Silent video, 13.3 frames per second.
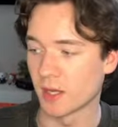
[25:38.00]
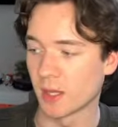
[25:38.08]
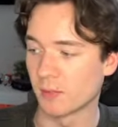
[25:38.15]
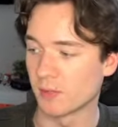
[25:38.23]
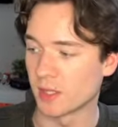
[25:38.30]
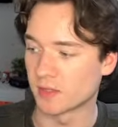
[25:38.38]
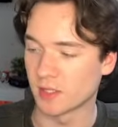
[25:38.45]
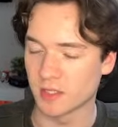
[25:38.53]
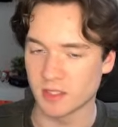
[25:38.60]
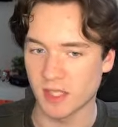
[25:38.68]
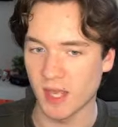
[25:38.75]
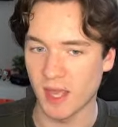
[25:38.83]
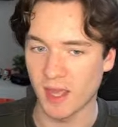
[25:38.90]
He
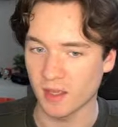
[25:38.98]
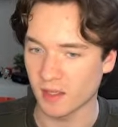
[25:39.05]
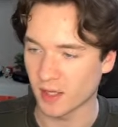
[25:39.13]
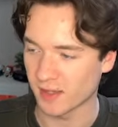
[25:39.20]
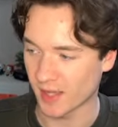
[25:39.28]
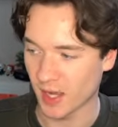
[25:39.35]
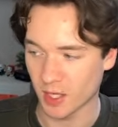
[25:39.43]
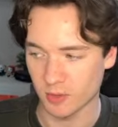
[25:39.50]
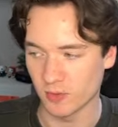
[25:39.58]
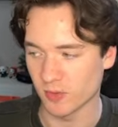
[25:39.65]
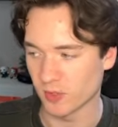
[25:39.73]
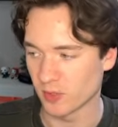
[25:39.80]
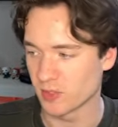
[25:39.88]
does get attacking
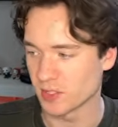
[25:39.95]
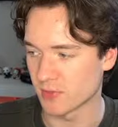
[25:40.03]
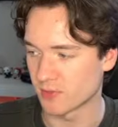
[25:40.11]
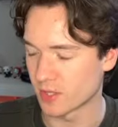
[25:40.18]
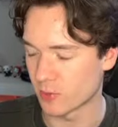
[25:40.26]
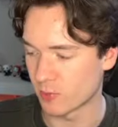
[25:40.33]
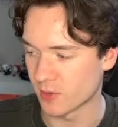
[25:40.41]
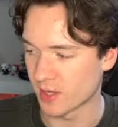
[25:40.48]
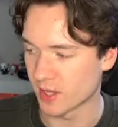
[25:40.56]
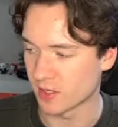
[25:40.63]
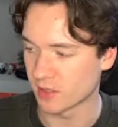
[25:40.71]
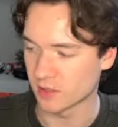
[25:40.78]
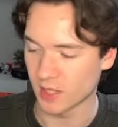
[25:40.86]
returns every now and
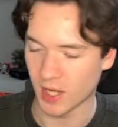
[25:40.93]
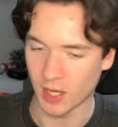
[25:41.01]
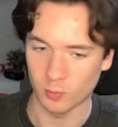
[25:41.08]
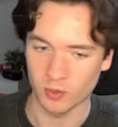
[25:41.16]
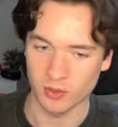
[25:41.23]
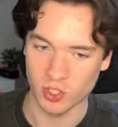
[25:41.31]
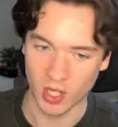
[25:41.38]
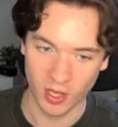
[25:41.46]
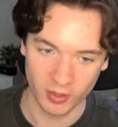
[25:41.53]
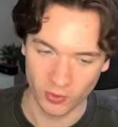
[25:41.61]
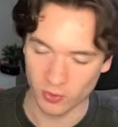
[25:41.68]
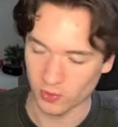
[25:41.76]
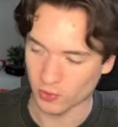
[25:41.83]
then, and with
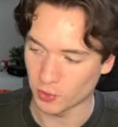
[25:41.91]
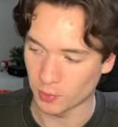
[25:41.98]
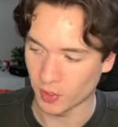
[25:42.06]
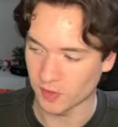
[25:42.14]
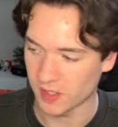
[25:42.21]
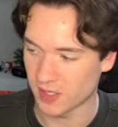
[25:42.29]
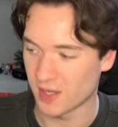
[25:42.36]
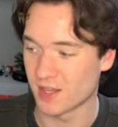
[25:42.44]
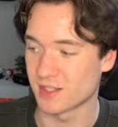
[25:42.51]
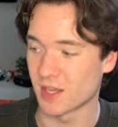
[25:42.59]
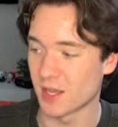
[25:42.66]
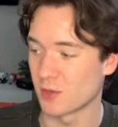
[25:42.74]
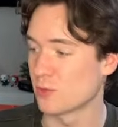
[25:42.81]
Çalhanoğlu and
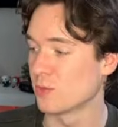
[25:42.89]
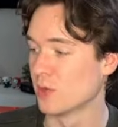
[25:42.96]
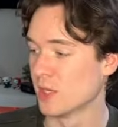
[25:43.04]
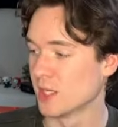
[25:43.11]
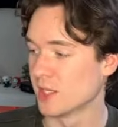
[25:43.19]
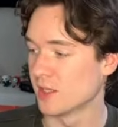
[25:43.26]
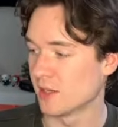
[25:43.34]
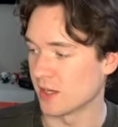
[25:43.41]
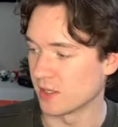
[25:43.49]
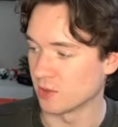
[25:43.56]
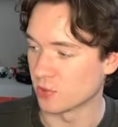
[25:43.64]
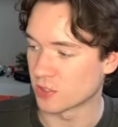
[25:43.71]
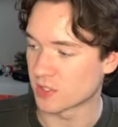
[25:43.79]
Martinez out,
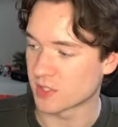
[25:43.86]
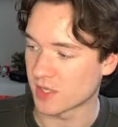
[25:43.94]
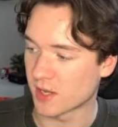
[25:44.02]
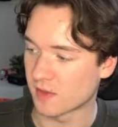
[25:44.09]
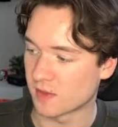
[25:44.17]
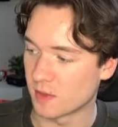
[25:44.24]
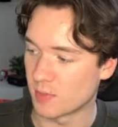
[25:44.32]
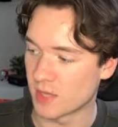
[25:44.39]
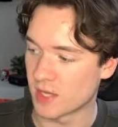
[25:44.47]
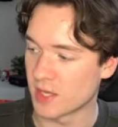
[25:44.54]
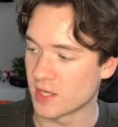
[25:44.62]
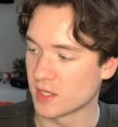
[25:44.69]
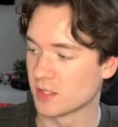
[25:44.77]
he looks set to
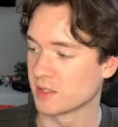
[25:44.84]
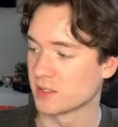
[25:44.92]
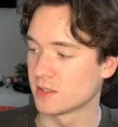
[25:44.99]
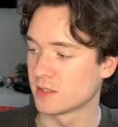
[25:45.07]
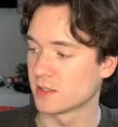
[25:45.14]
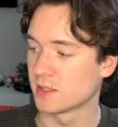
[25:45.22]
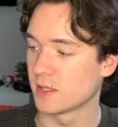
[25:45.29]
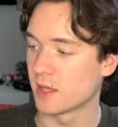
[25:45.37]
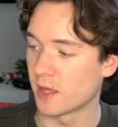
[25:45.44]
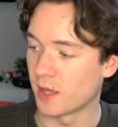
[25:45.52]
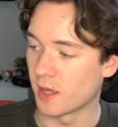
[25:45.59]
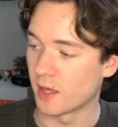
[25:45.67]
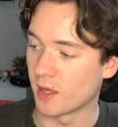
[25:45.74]
be
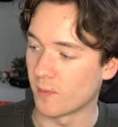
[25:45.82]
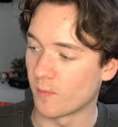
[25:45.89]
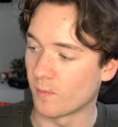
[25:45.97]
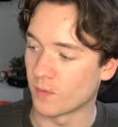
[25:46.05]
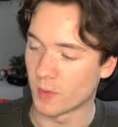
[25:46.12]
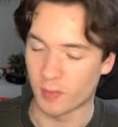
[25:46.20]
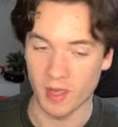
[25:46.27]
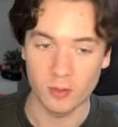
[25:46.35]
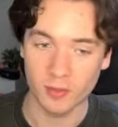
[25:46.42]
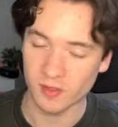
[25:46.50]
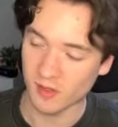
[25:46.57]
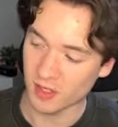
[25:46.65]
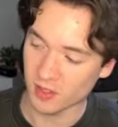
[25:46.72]
the
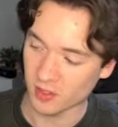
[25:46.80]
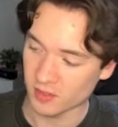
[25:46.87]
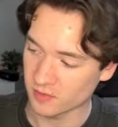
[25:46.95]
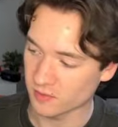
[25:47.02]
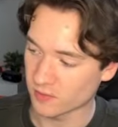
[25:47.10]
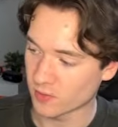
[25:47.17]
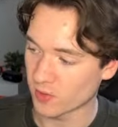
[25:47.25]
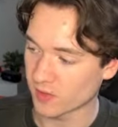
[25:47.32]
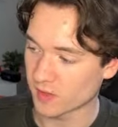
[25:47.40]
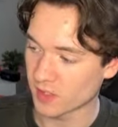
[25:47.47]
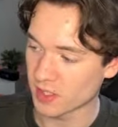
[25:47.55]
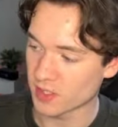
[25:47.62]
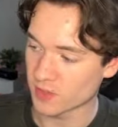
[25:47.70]
penalty taker for
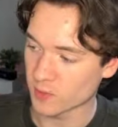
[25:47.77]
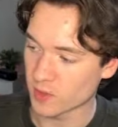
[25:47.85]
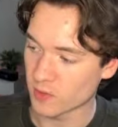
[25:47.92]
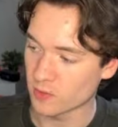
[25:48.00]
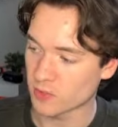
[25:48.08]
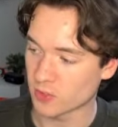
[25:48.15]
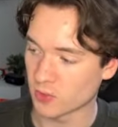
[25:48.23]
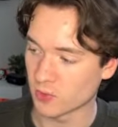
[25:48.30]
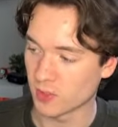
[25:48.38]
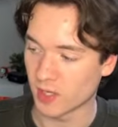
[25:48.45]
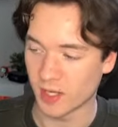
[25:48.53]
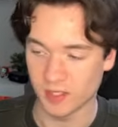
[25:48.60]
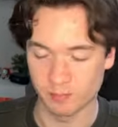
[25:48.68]
tonight as well.
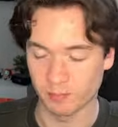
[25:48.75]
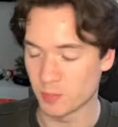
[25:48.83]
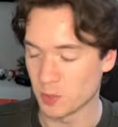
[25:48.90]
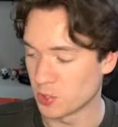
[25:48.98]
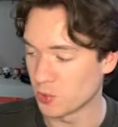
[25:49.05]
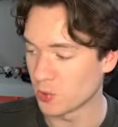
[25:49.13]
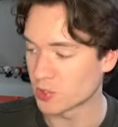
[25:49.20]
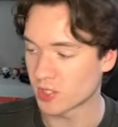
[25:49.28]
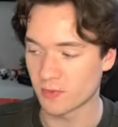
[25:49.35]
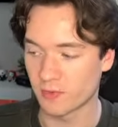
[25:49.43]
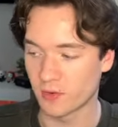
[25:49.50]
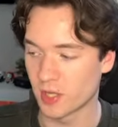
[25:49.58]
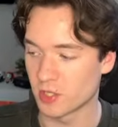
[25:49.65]
So a huge
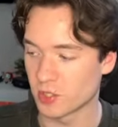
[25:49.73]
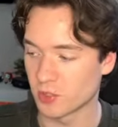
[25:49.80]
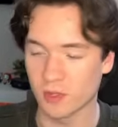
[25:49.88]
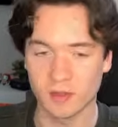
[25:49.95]
differential.